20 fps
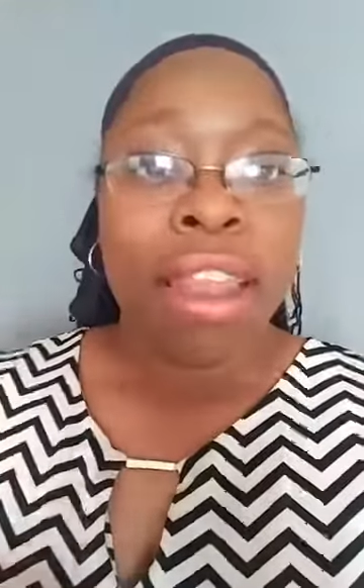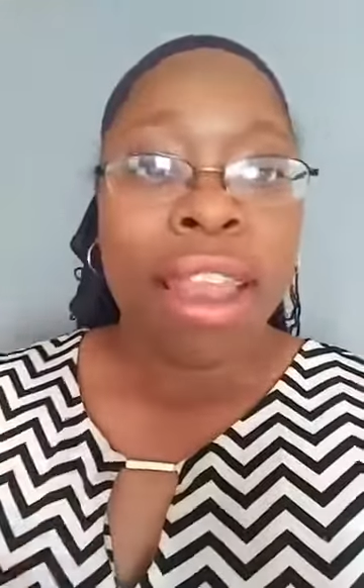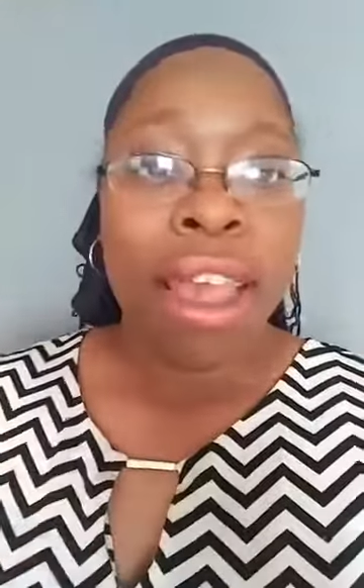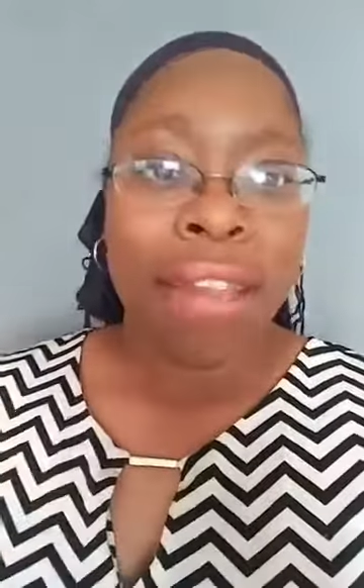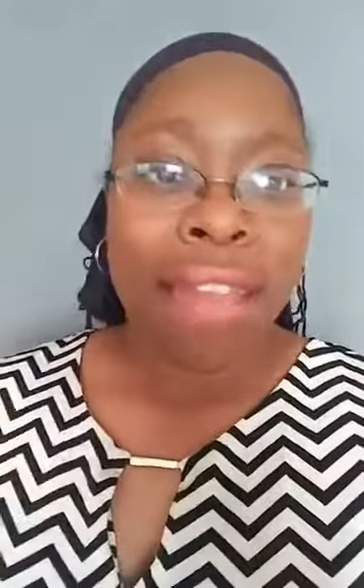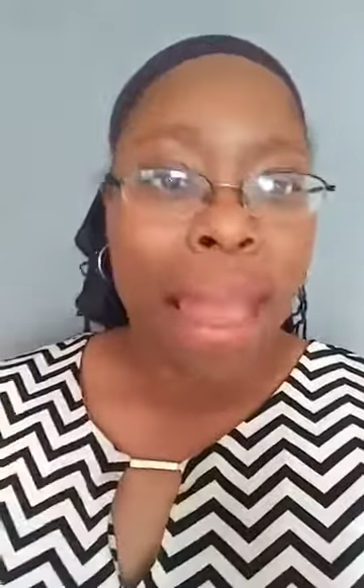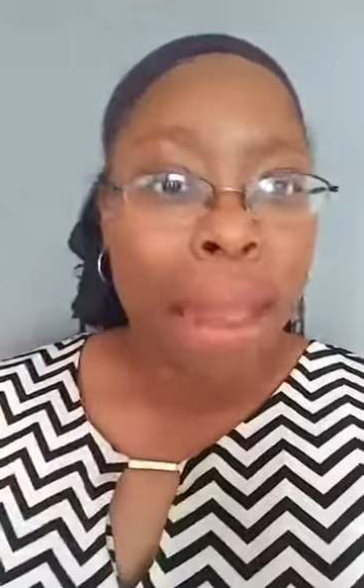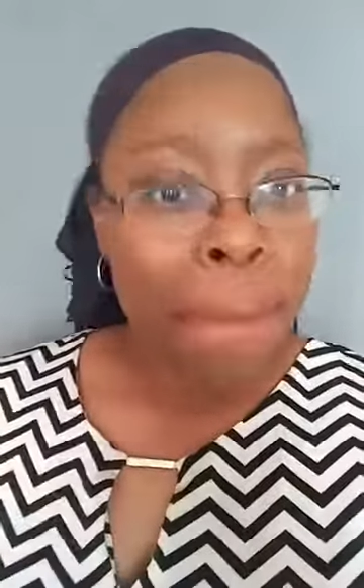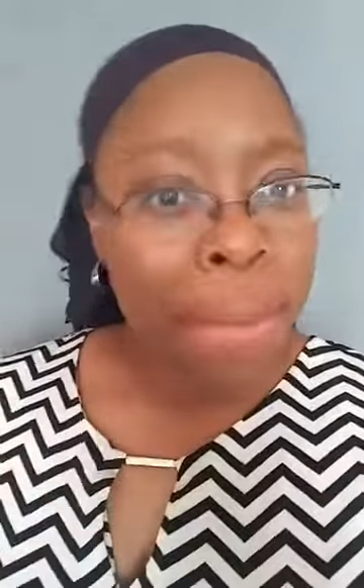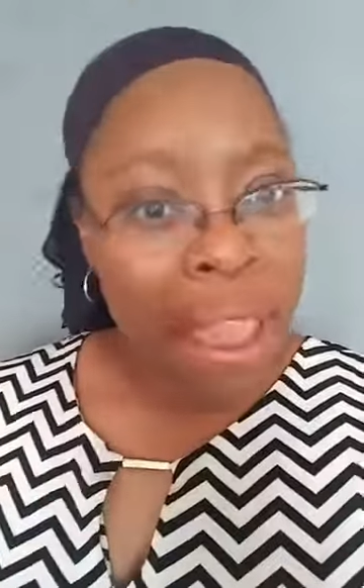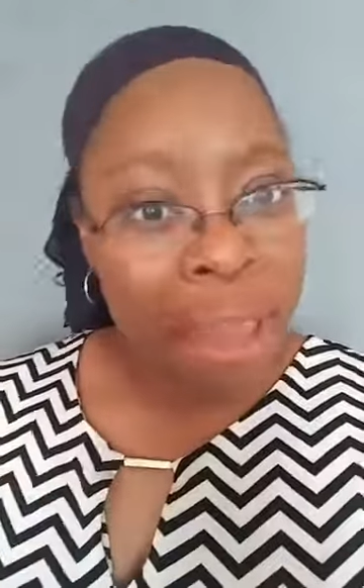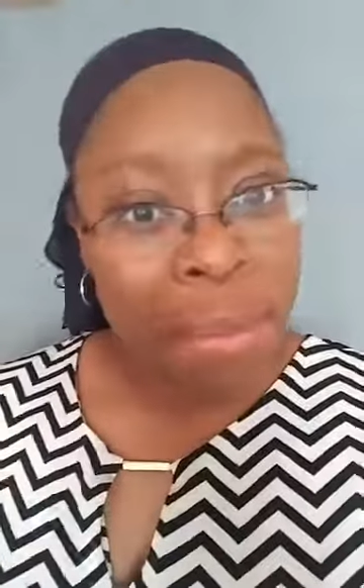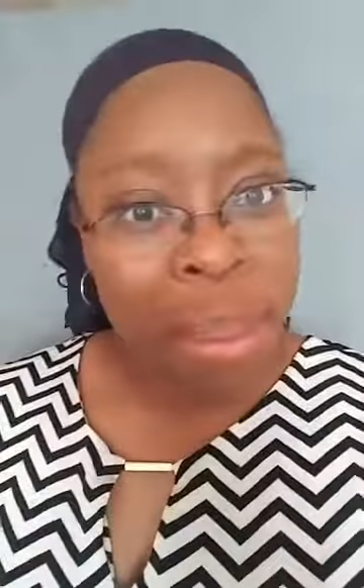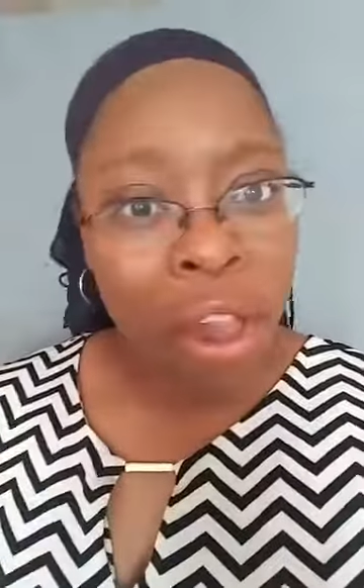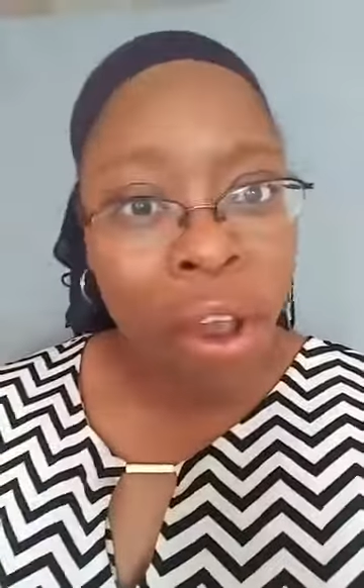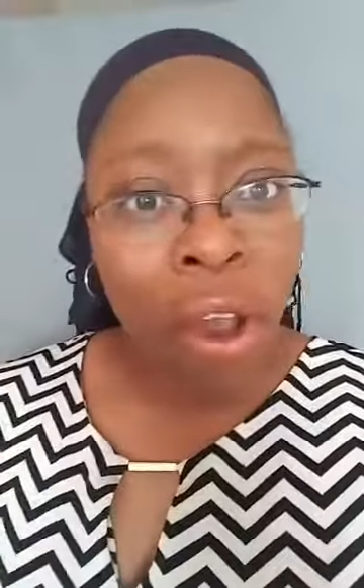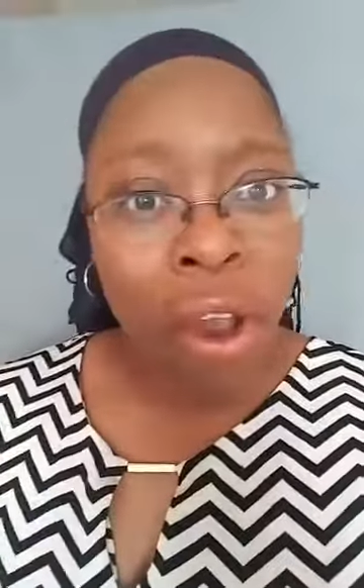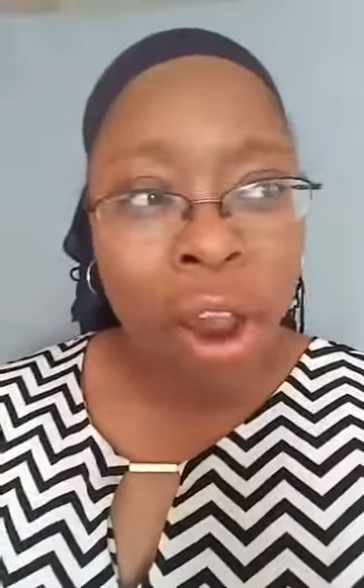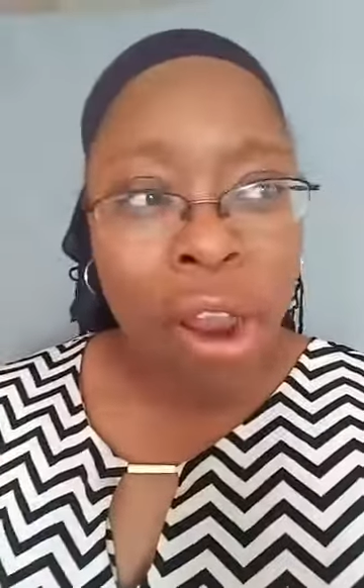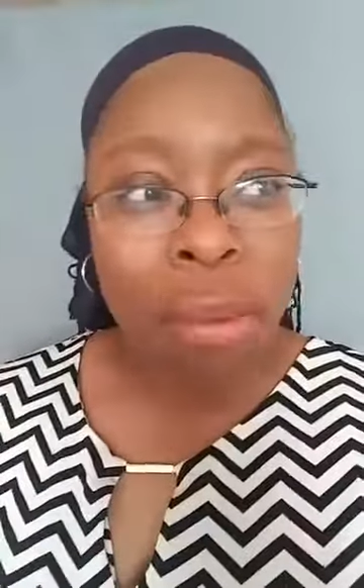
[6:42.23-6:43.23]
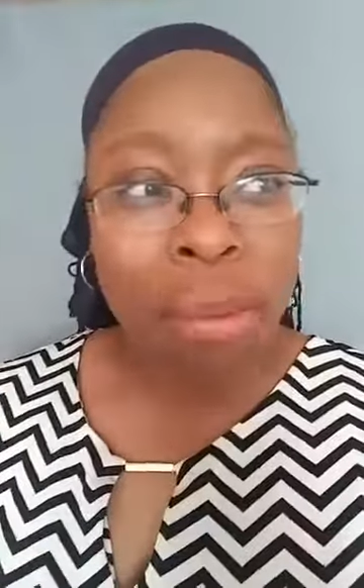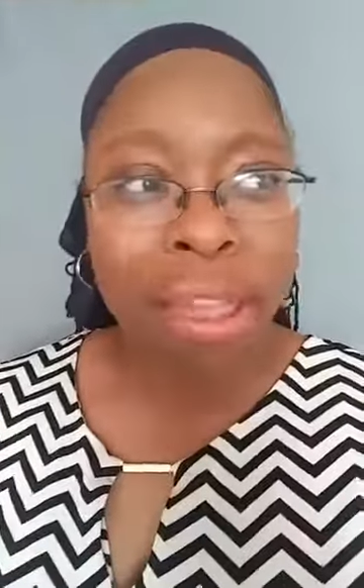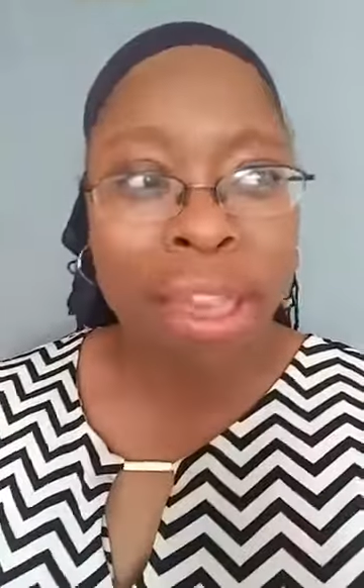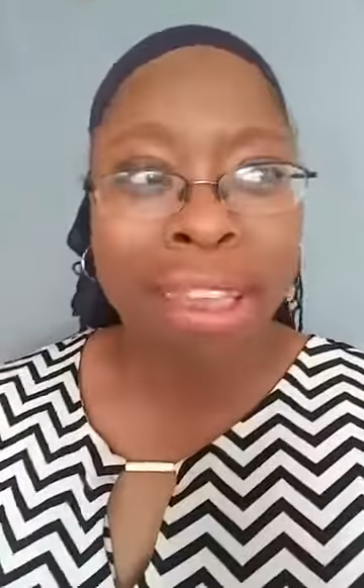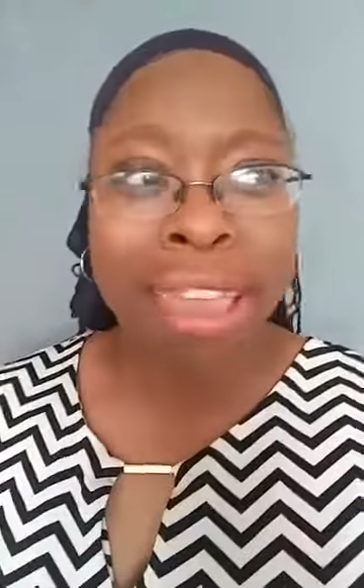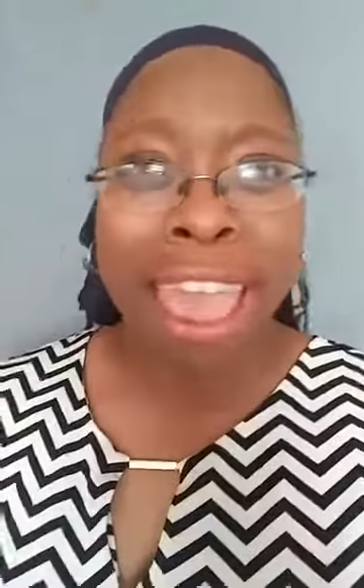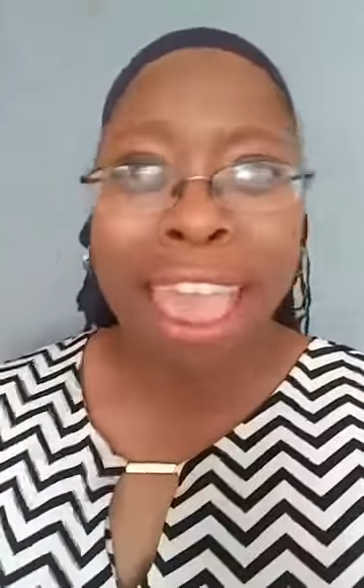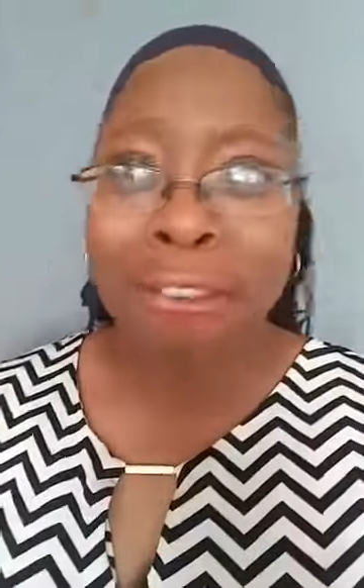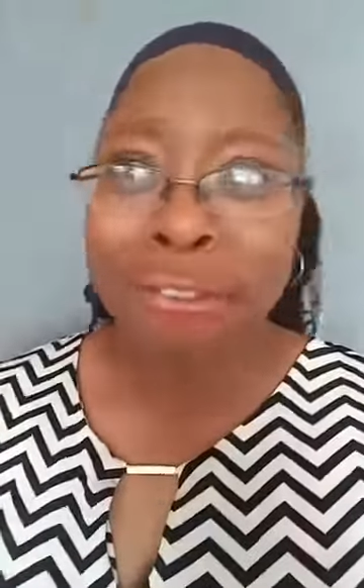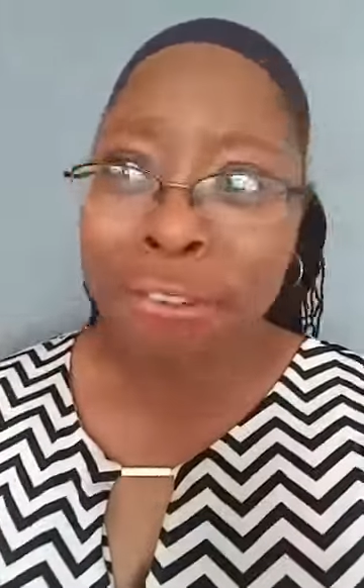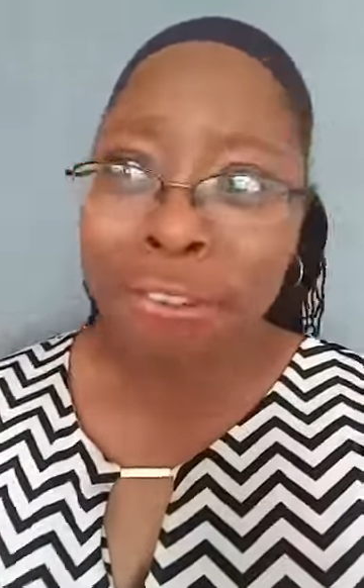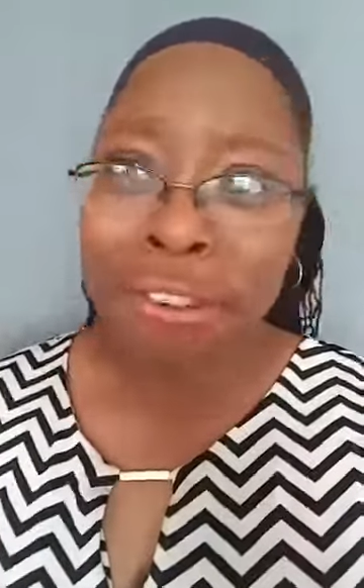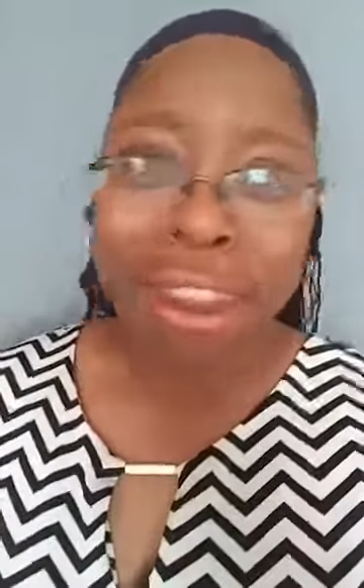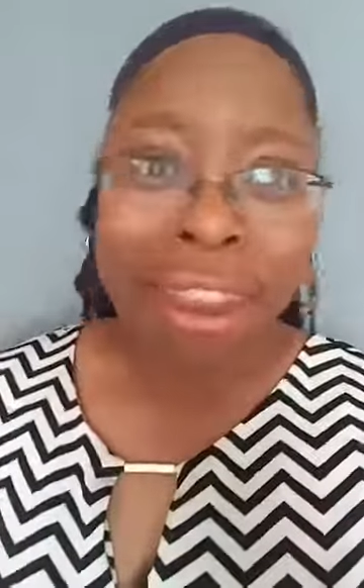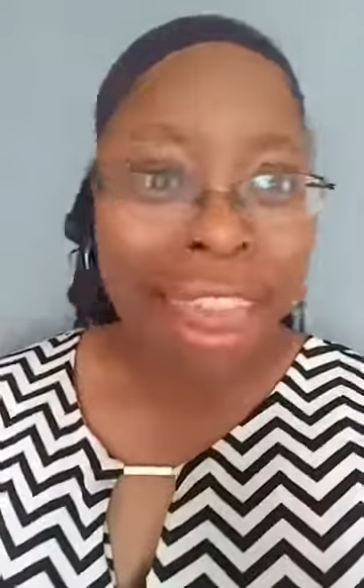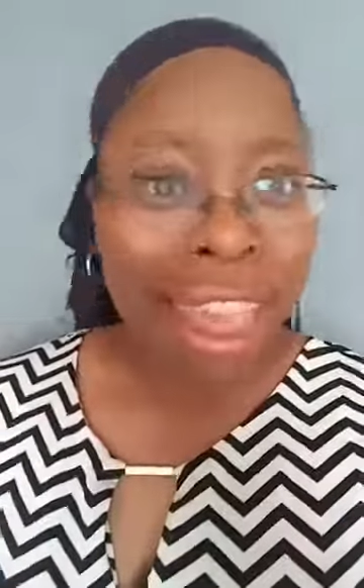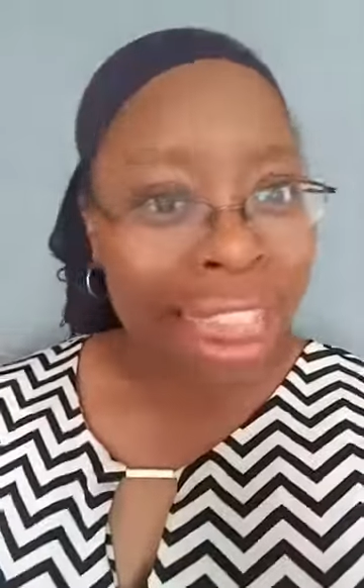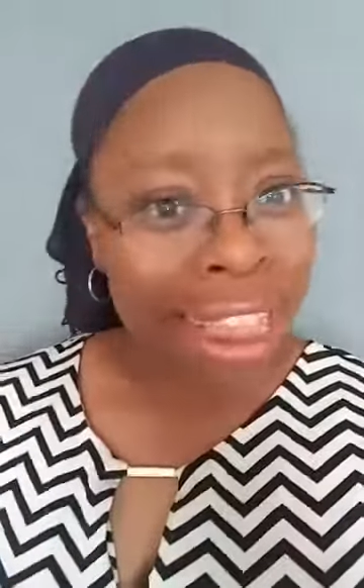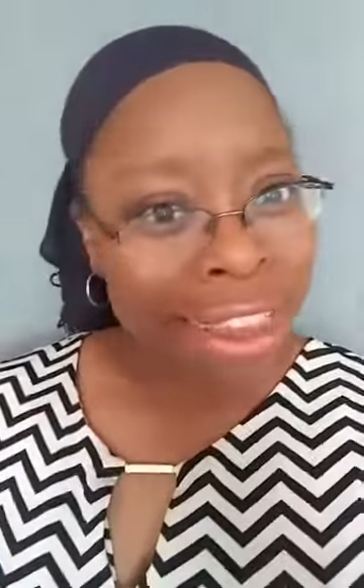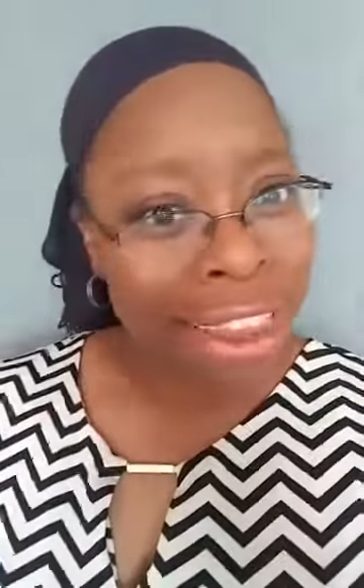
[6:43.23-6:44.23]
Now that may be hard, like
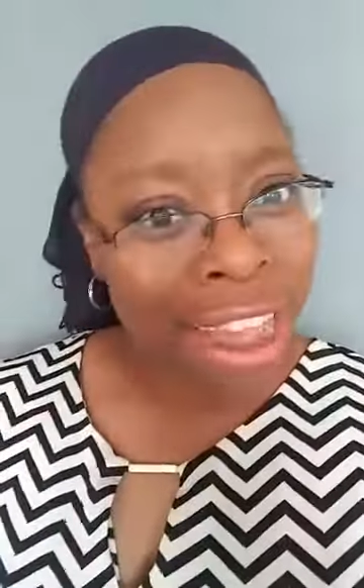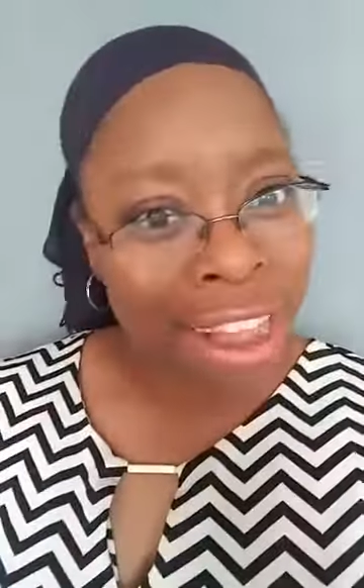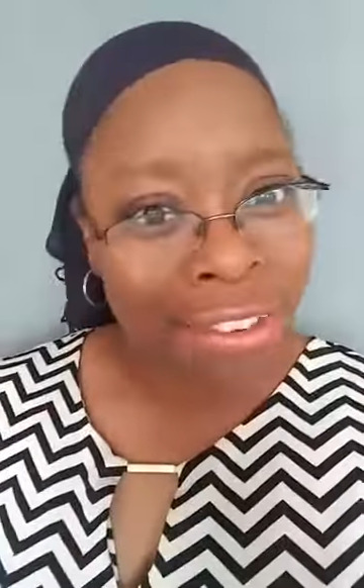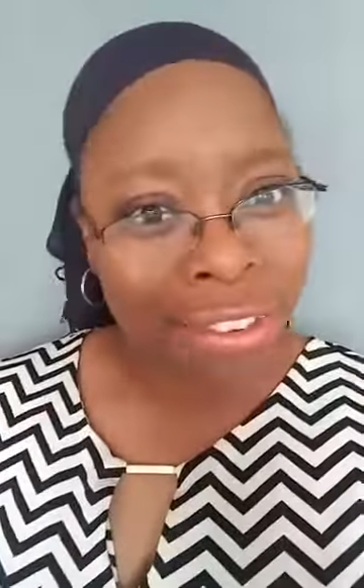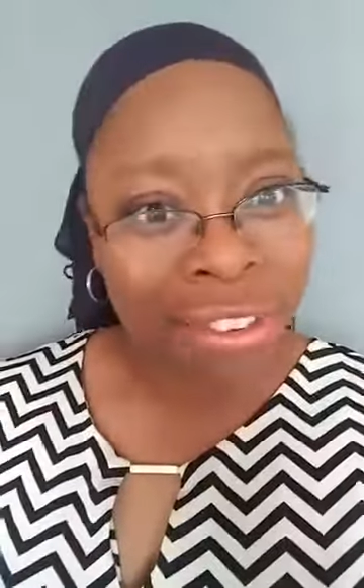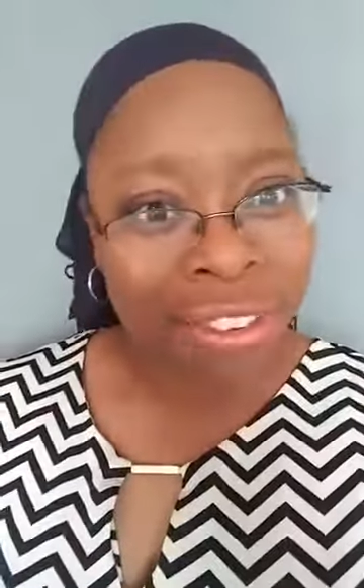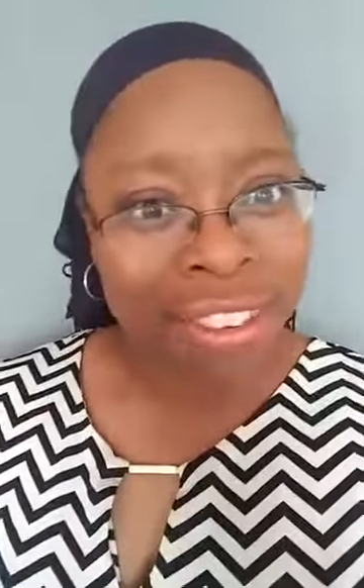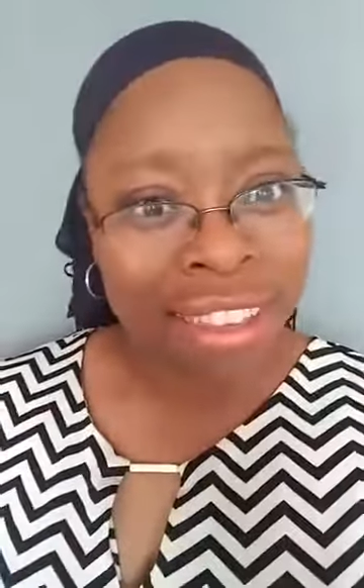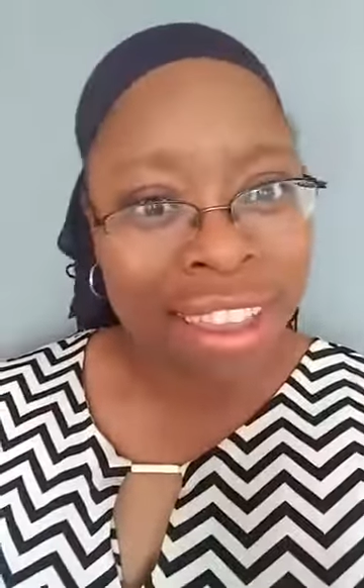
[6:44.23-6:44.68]
every day, Dr.